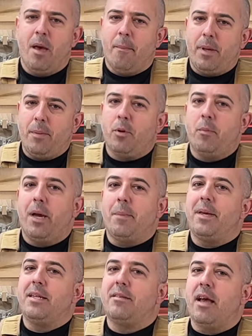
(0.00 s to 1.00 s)
People might
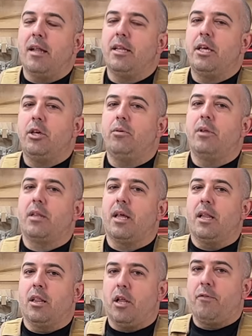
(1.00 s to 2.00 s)
be telling you that
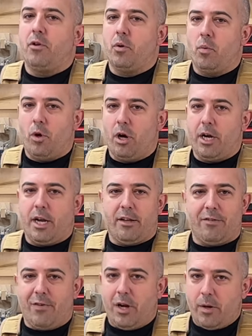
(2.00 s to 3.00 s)
they love your work and
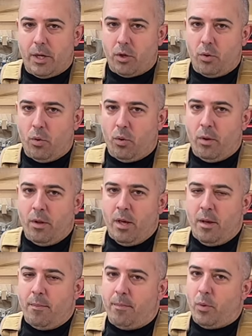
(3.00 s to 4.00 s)
it's very cool,
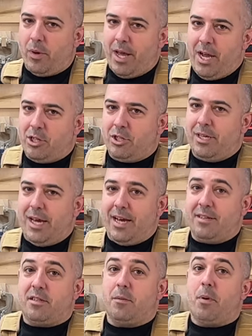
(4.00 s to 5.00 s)
but when actually
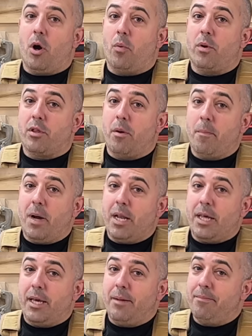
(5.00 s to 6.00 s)
asked to part with their
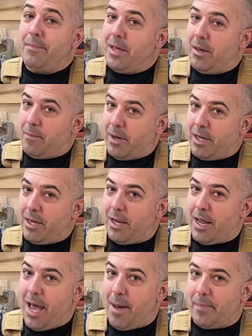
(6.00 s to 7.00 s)
money, it might
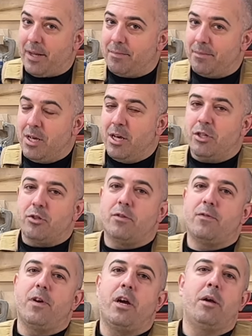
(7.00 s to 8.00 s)
not happen. So
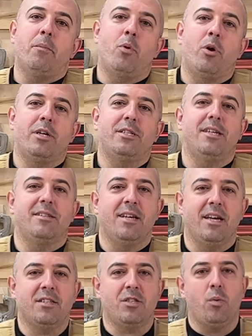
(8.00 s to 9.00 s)
it's very important to
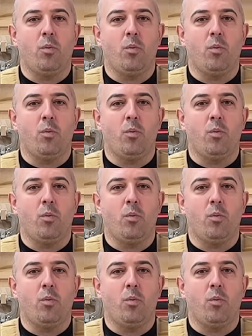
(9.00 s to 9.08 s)
test the